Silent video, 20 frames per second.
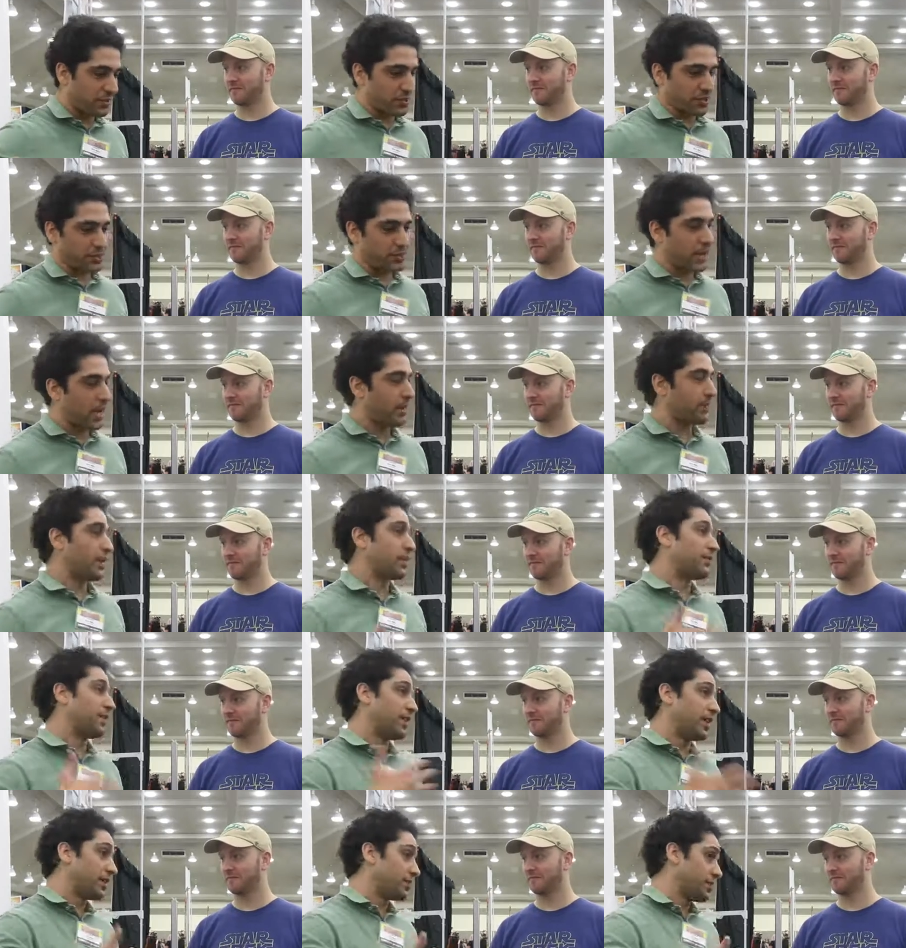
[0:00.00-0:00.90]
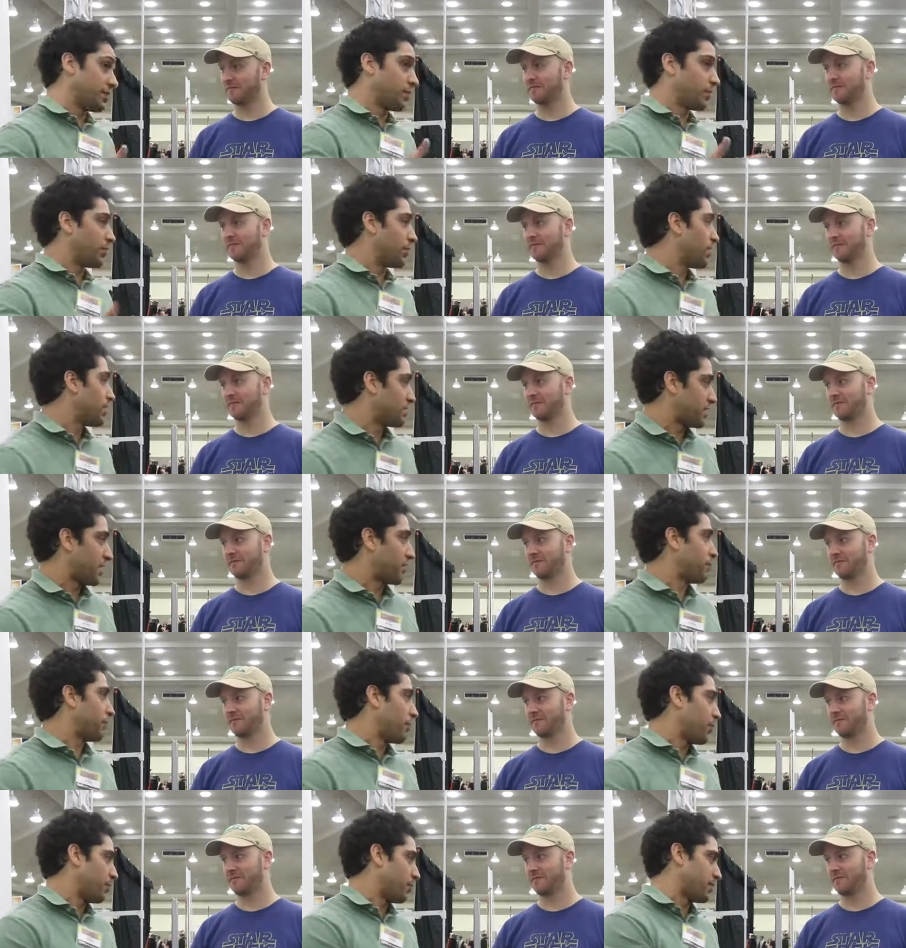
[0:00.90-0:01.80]
Speaker 1: gonna survive if he doesn't or does
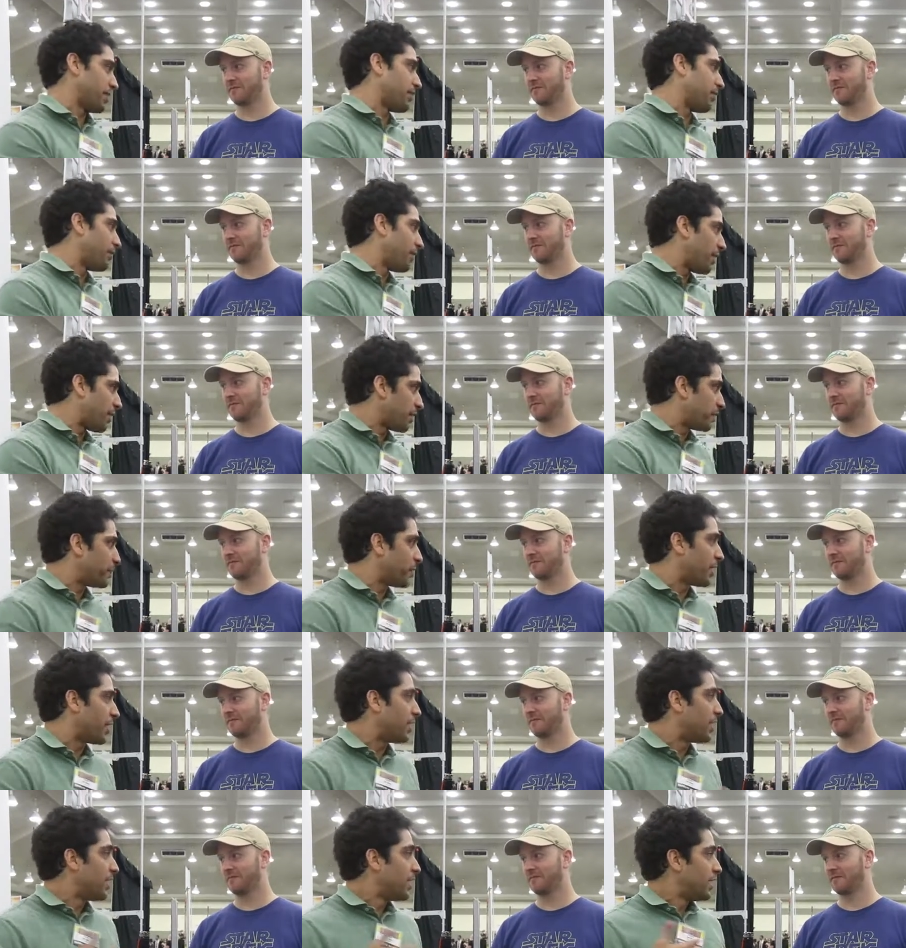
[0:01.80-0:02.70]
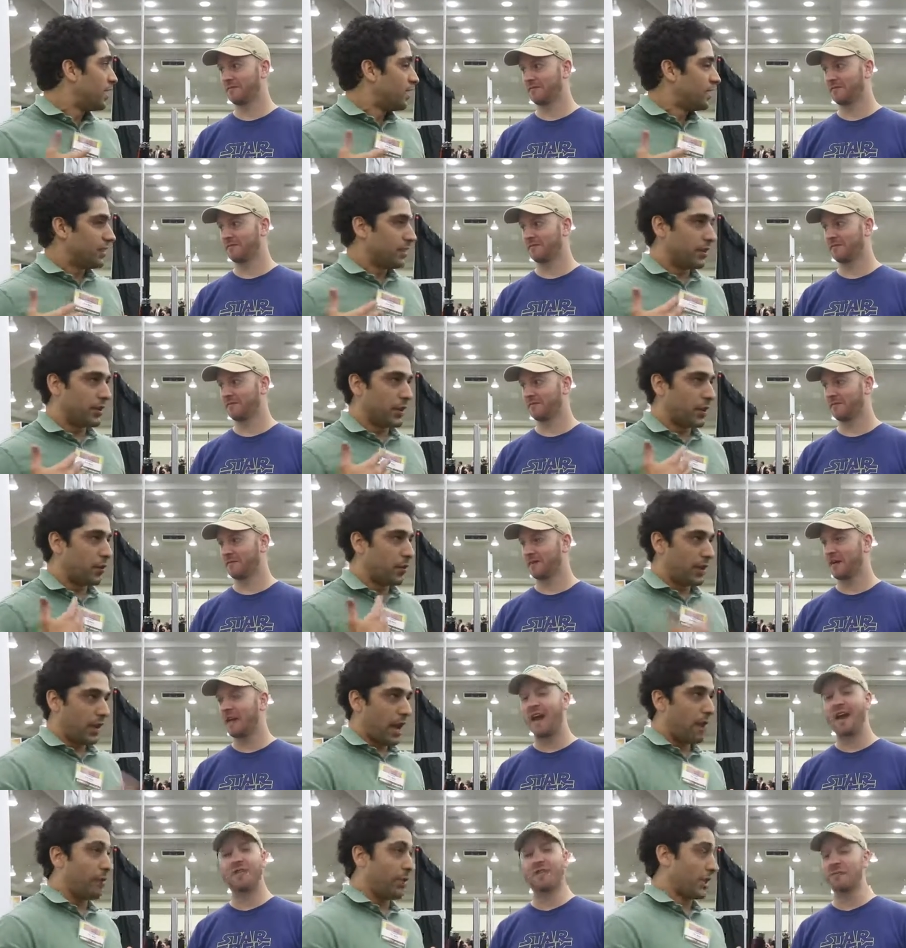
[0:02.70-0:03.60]
I don't know because I haven't read it, but you
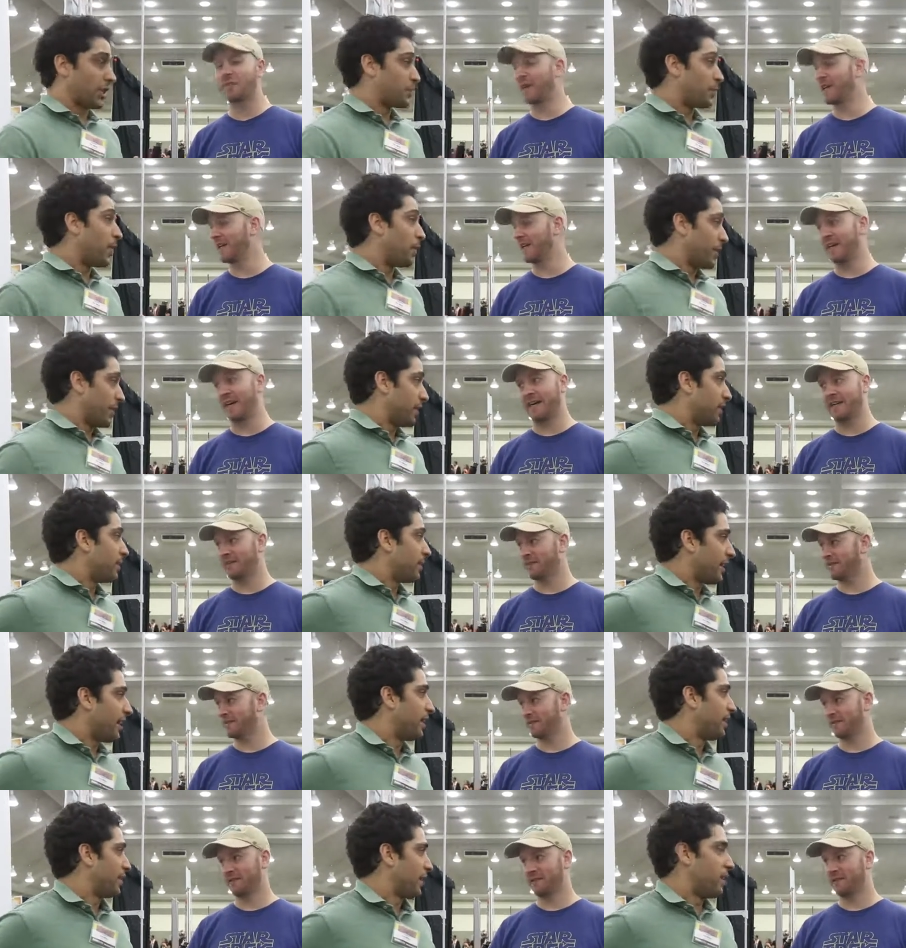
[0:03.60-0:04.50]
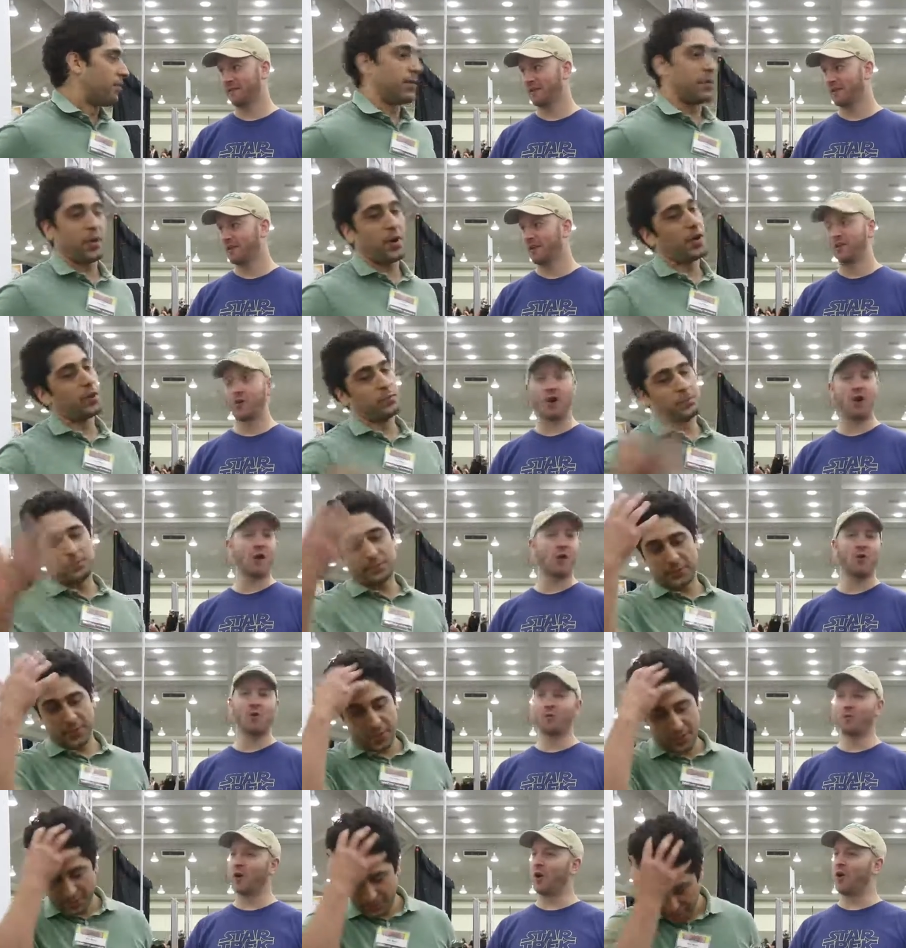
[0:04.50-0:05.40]
know everybody dies. Yeah, every, the whole uh,